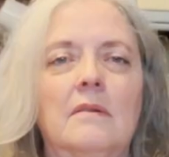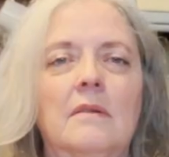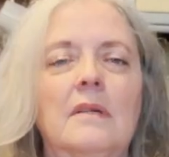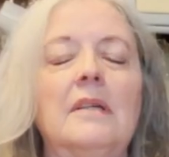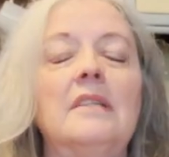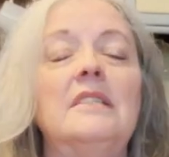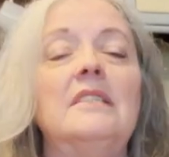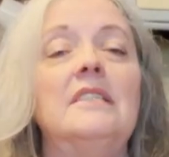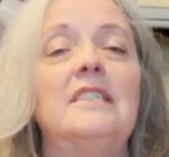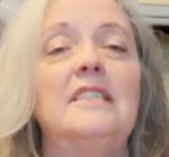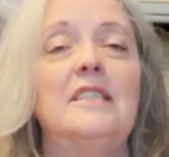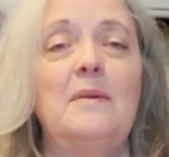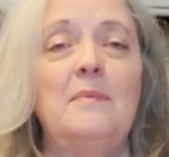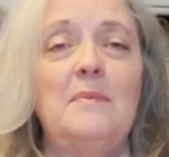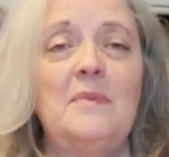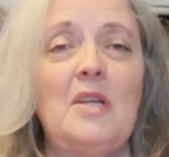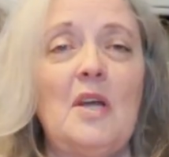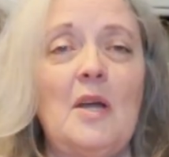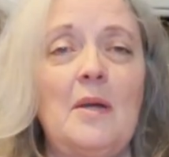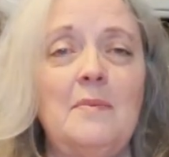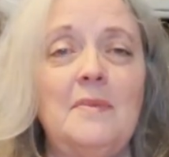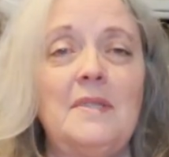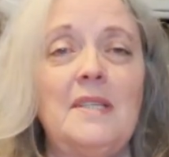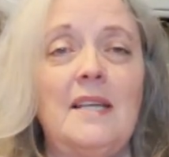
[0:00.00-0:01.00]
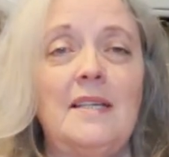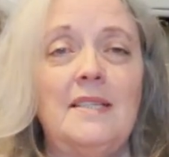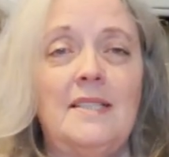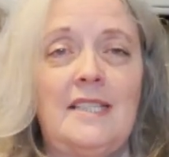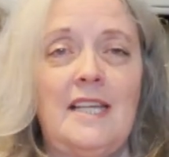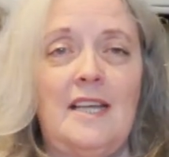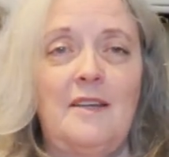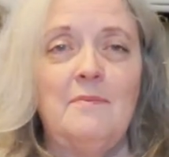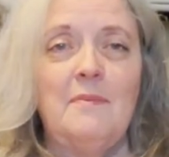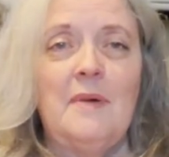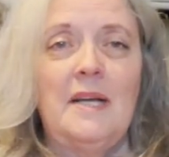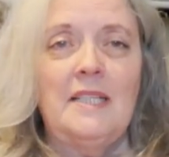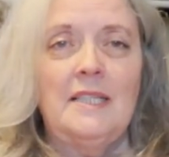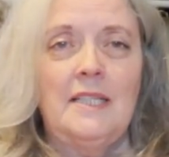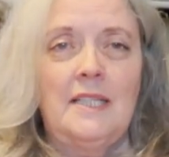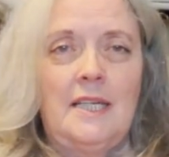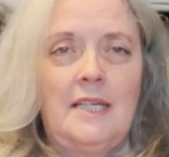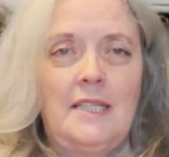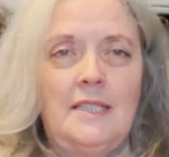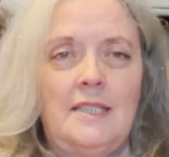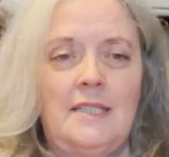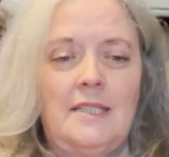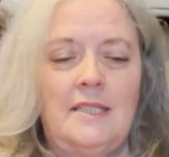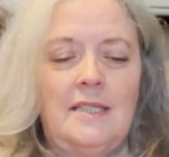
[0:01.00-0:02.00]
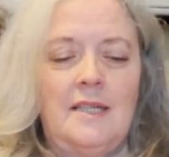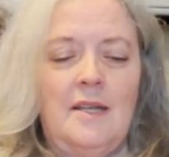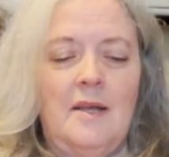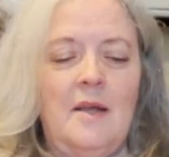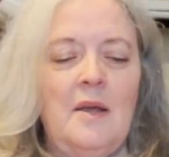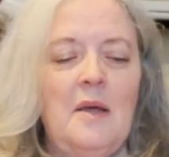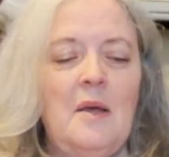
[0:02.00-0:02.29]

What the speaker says: And sometimes I save my lists,